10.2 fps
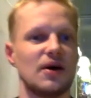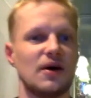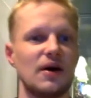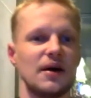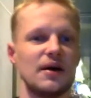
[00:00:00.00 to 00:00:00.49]

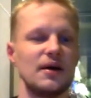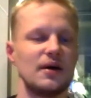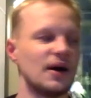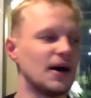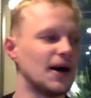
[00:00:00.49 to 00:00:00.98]
on
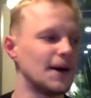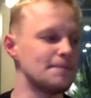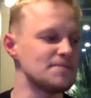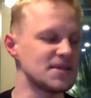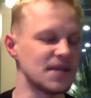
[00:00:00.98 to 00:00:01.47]

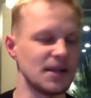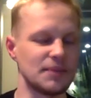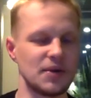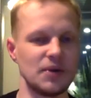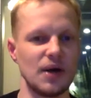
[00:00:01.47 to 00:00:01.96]
um, the Tail Up
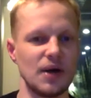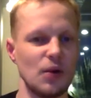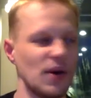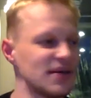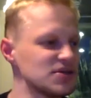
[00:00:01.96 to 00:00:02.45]
Goat uh,
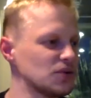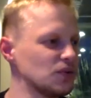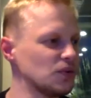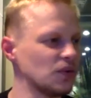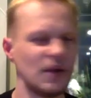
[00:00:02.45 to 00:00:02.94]
Wine
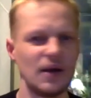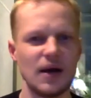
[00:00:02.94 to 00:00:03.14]
School.